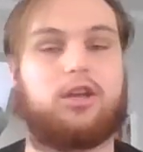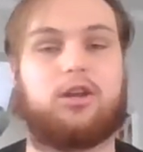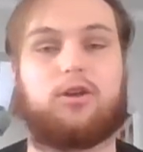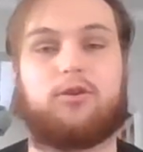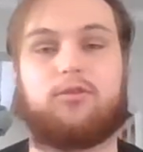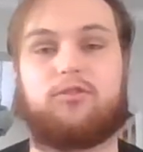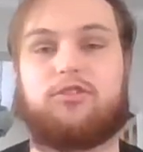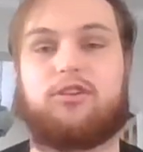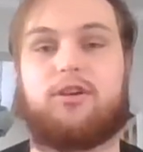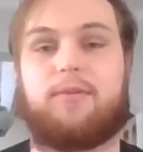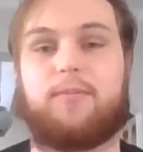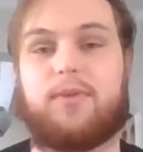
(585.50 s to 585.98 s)

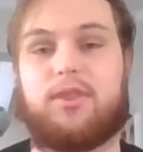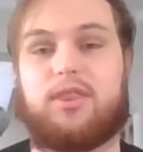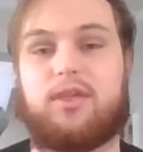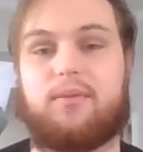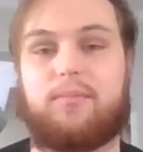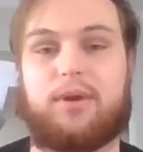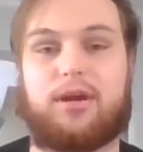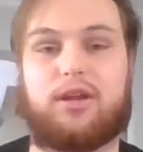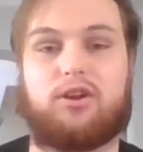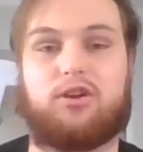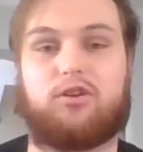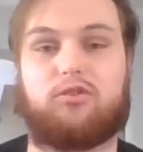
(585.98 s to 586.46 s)
Some of
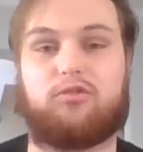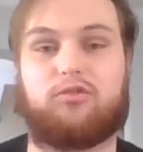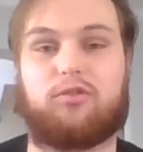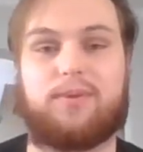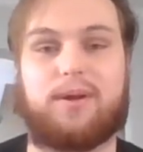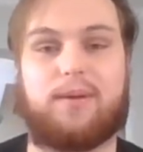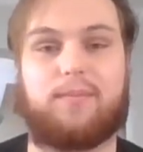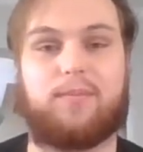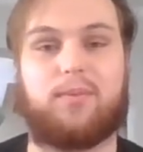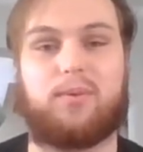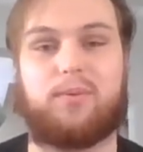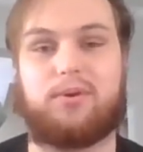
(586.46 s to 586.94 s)
them I don't
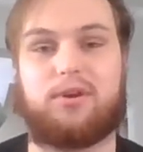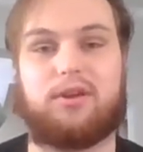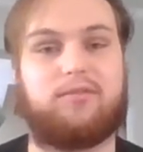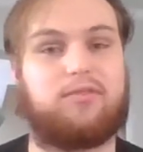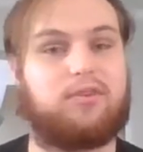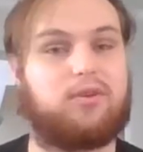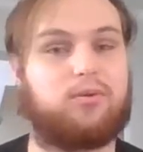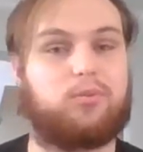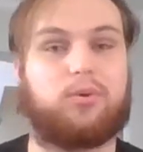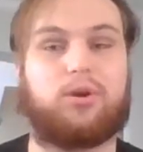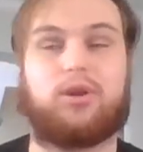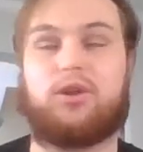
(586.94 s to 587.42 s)
remember, but
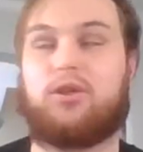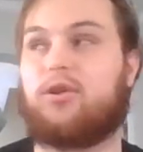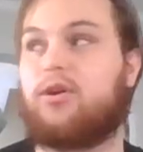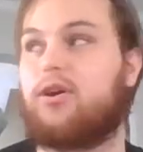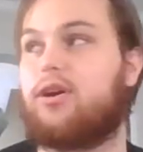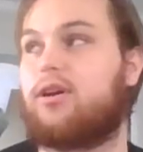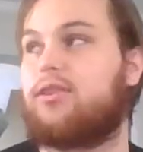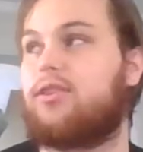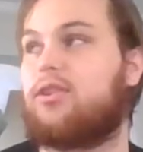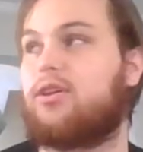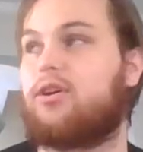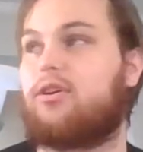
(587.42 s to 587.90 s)
even when you
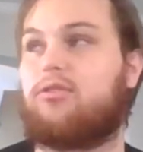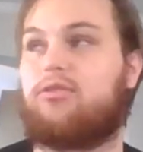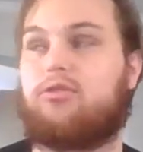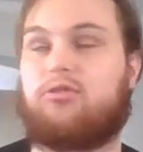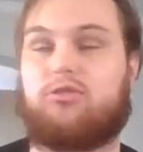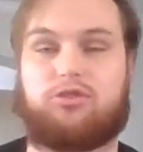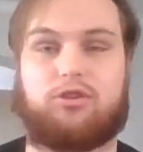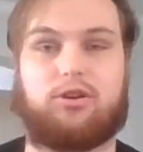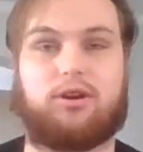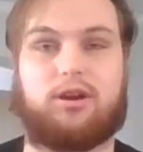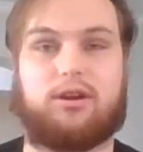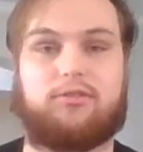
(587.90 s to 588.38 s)
look at the
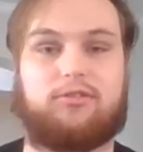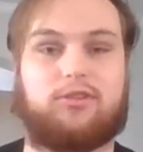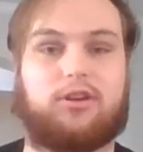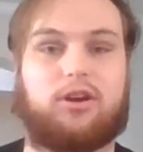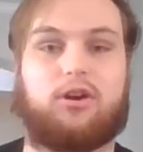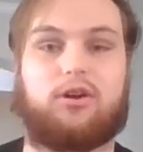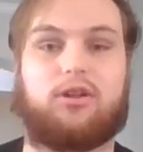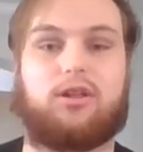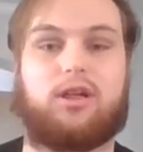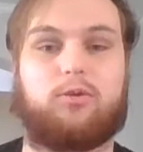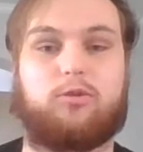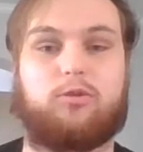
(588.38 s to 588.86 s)
trades
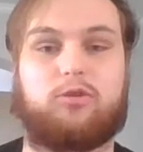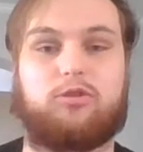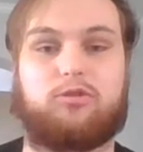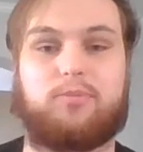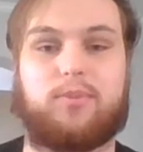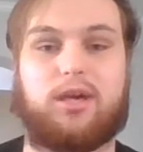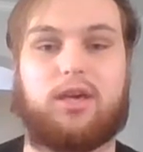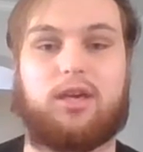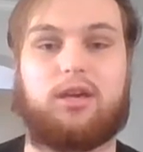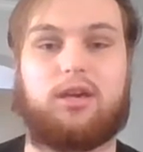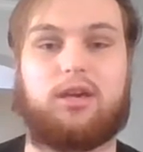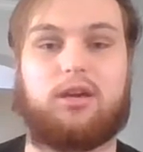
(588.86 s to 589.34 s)
Carolina was
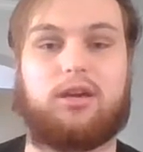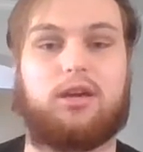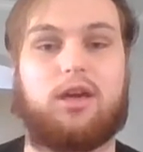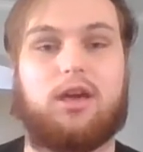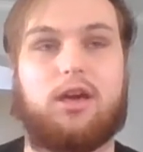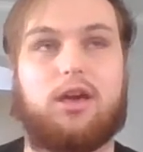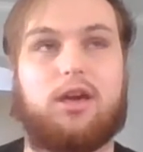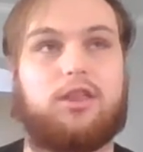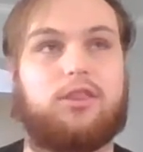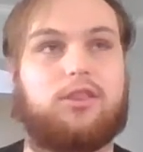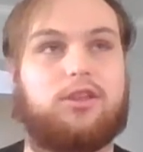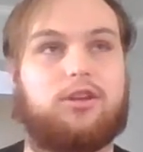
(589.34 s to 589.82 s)
making,
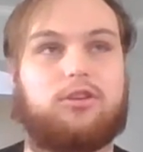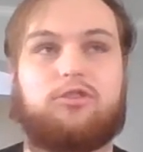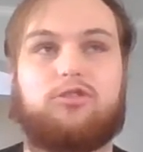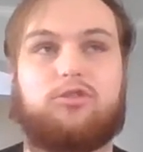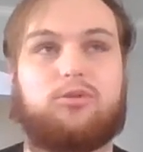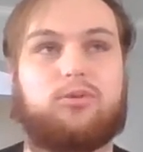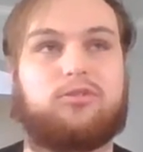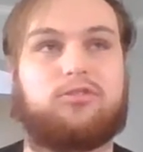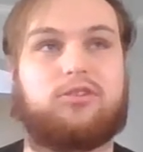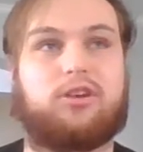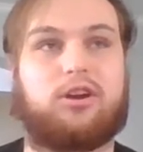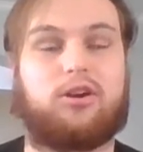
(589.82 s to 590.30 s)
the
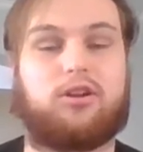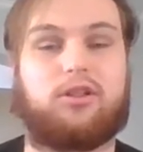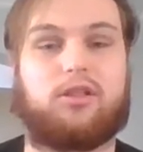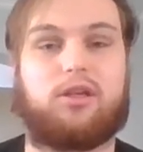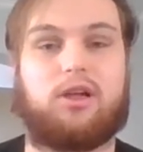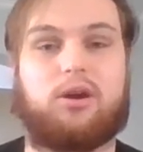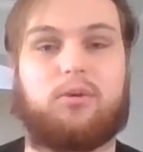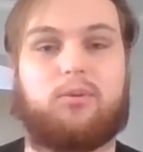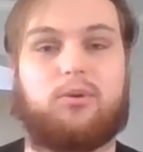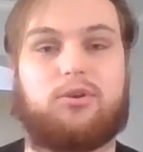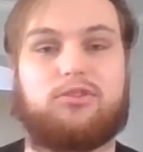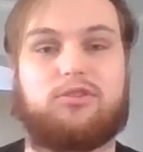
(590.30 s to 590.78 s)
issue is
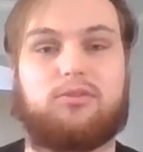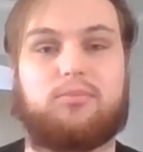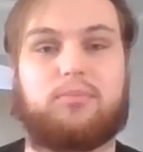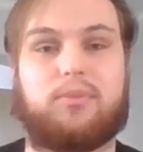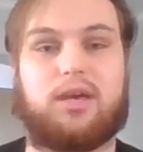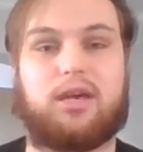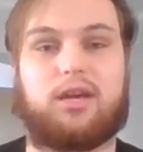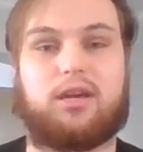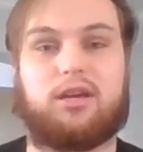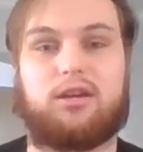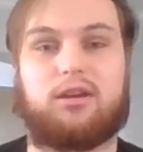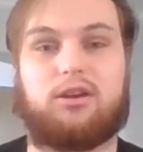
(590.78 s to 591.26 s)
Carolina wasn't
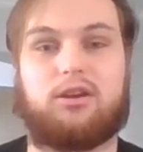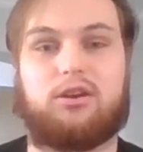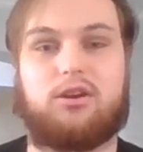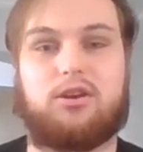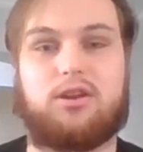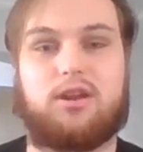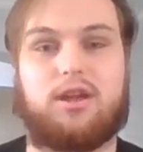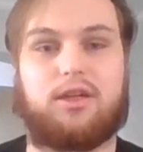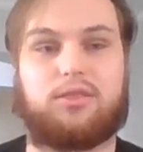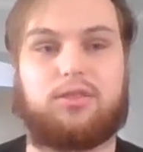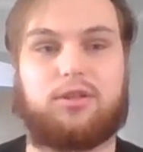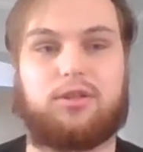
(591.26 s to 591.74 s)
making
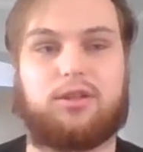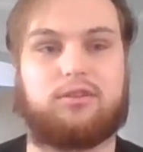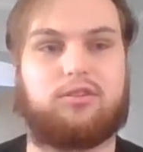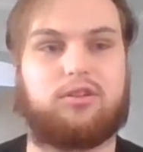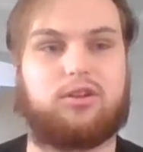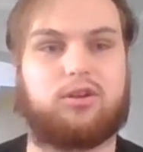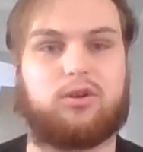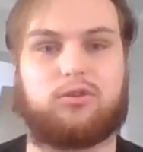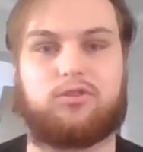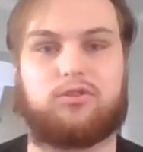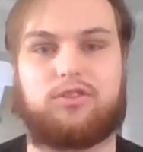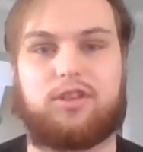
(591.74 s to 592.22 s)
nothing
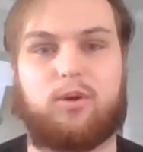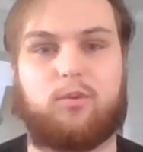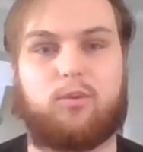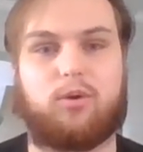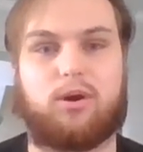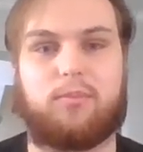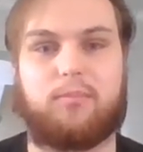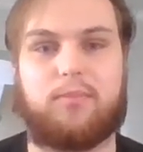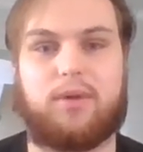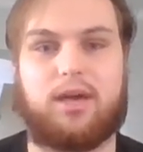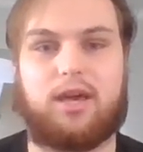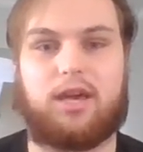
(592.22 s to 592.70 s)
deals. They
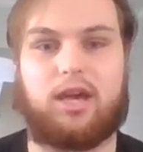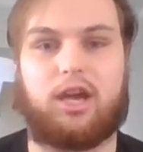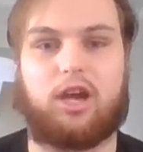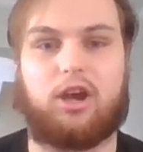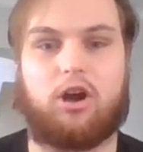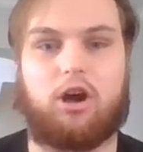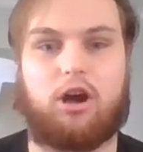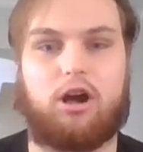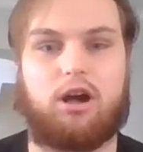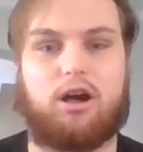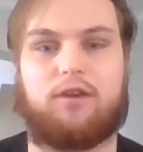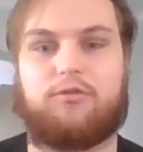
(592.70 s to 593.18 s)
weren't making
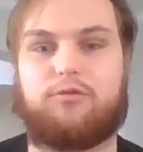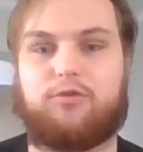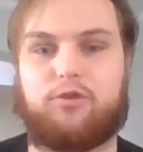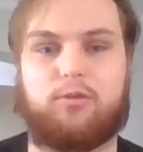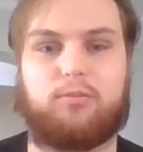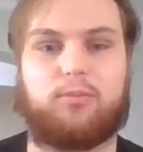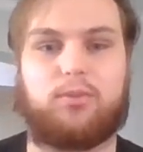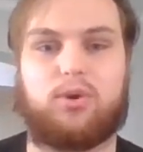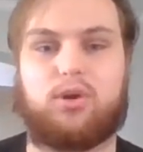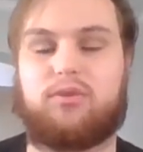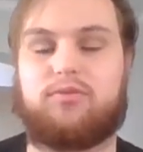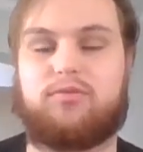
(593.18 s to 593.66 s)
awful
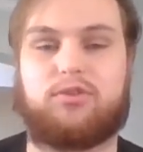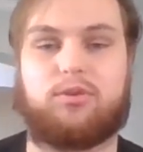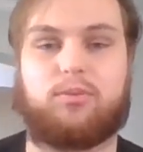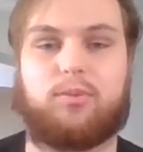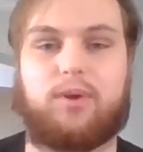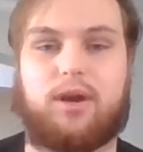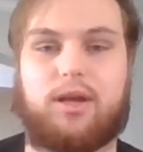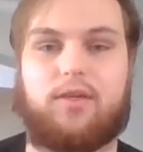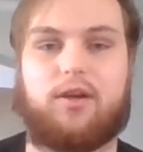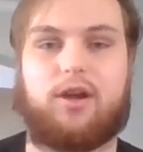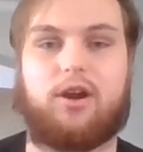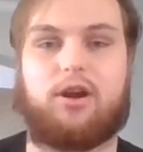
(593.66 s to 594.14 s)
moves the
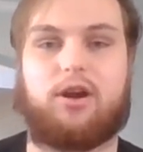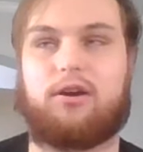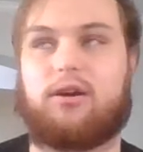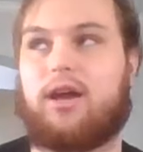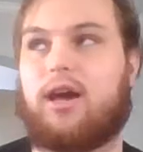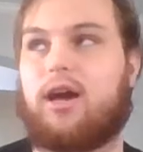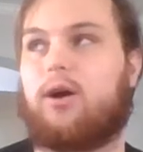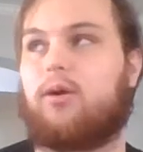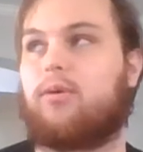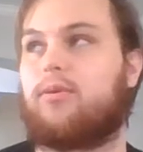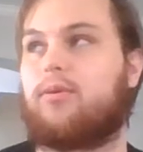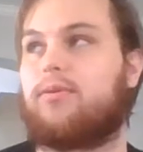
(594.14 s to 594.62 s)
way they are
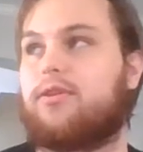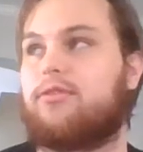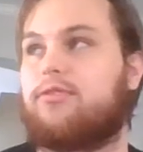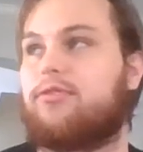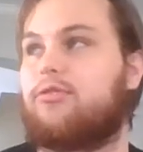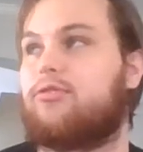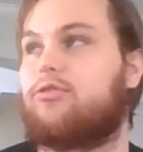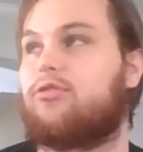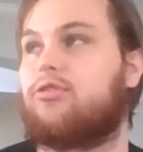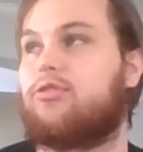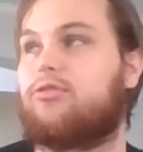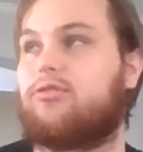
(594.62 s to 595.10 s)
now. This
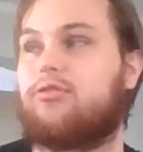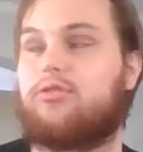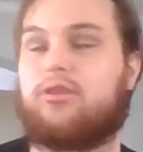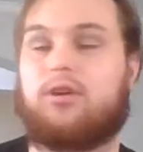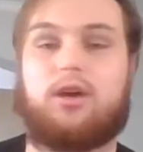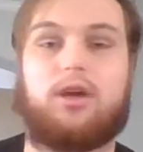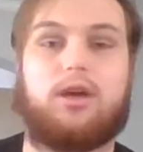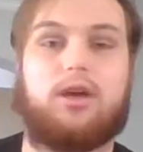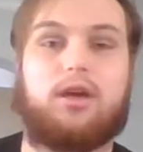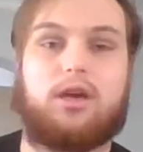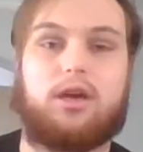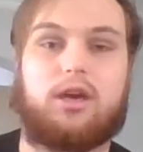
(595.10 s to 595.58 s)
is just
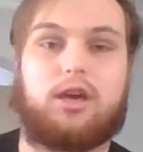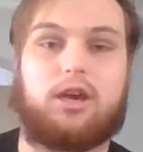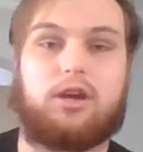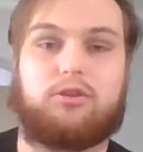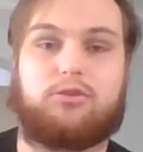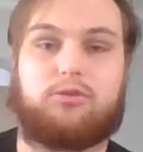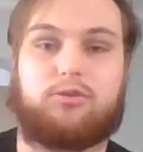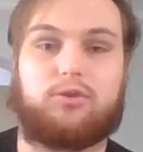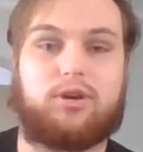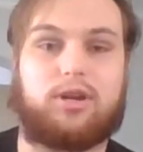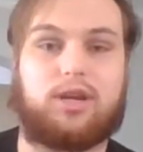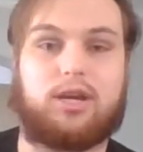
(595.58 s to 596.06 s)

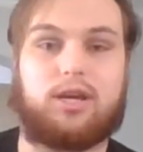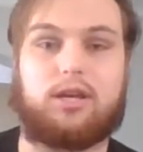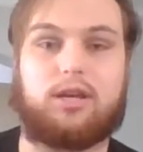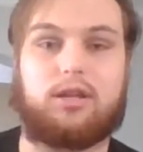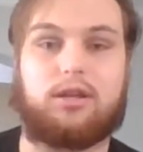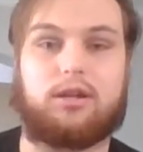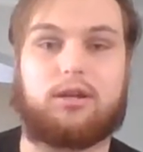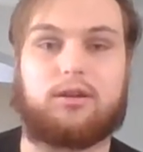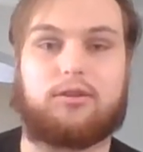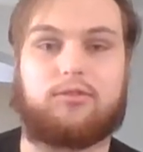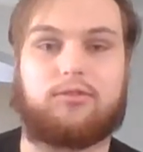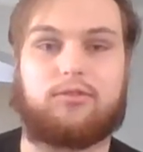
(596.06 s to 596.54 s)
It's
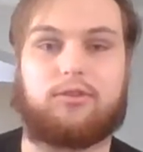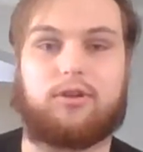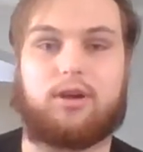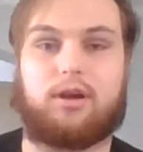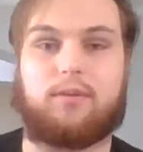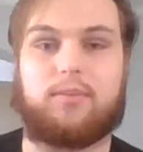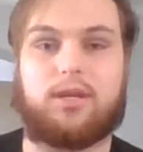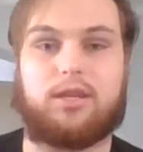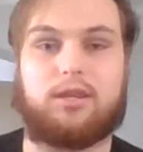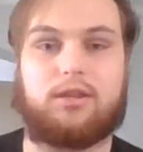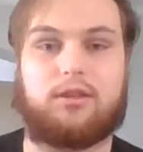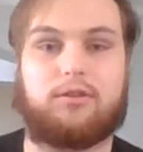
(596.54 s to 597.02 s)
ridiculous. I
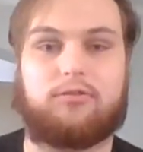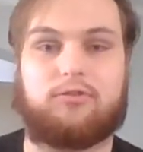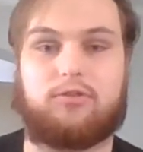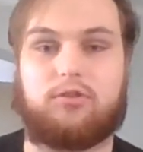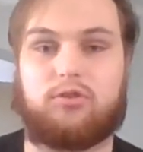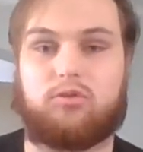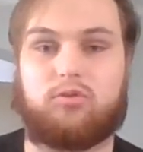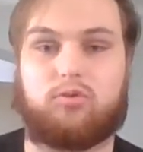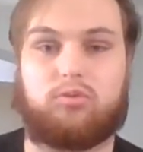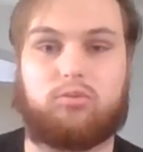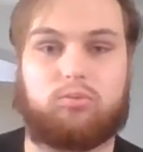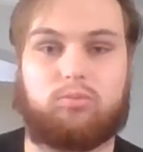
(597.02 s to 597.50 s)
mean, this
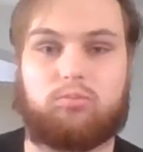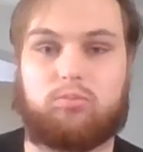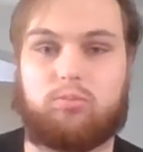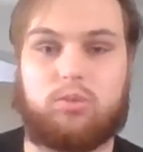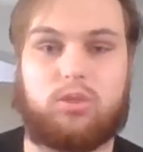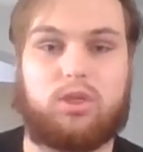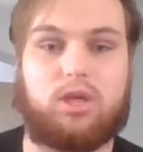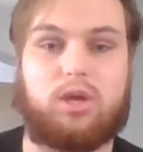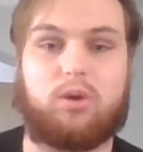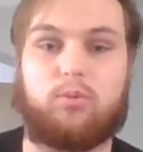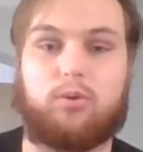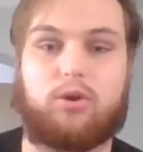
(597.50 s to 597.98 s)
is
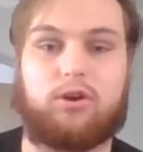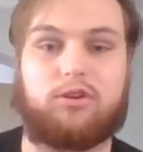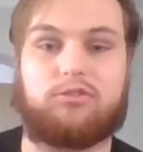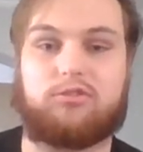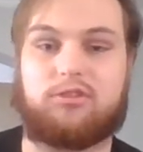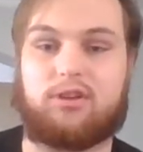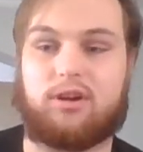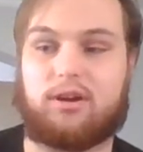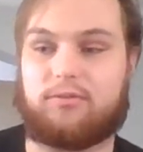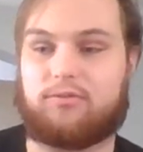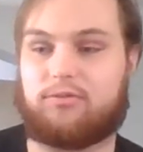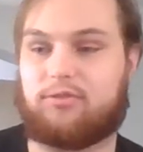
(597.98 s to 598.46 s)
the worst
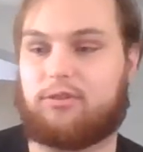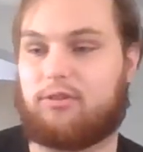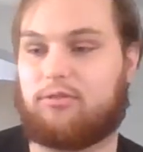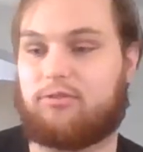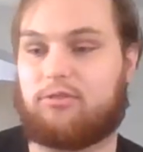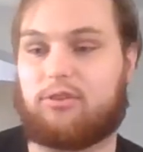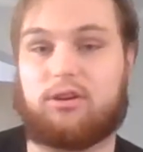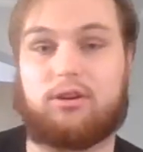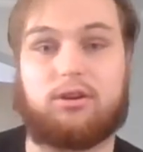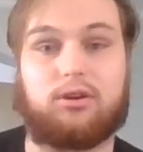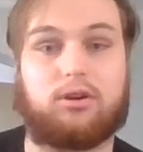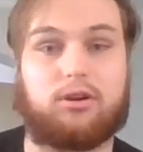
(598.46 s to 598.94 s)

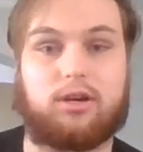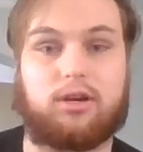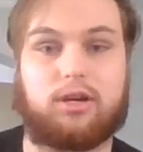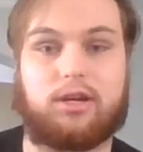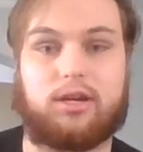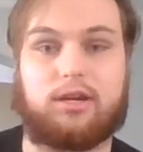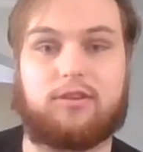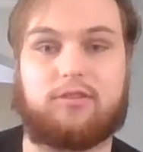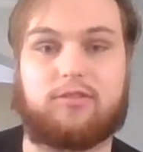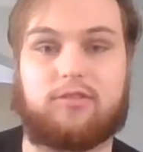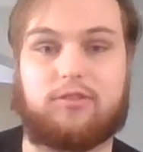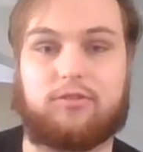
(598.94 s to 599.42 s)
offseason in
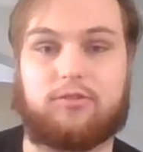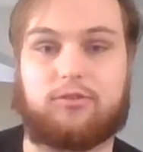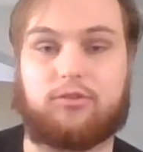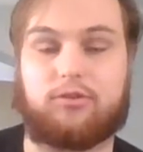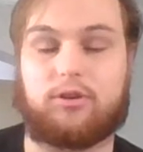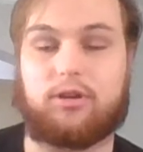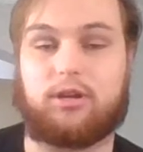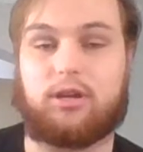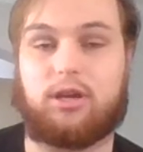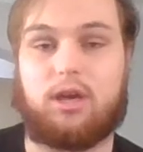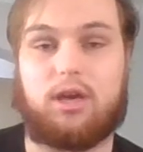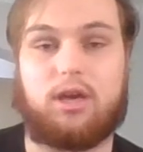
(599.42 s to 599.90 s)
Hurricanes
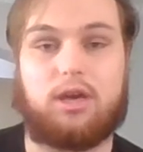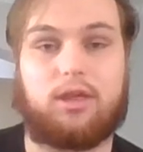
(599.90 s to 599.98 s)
history.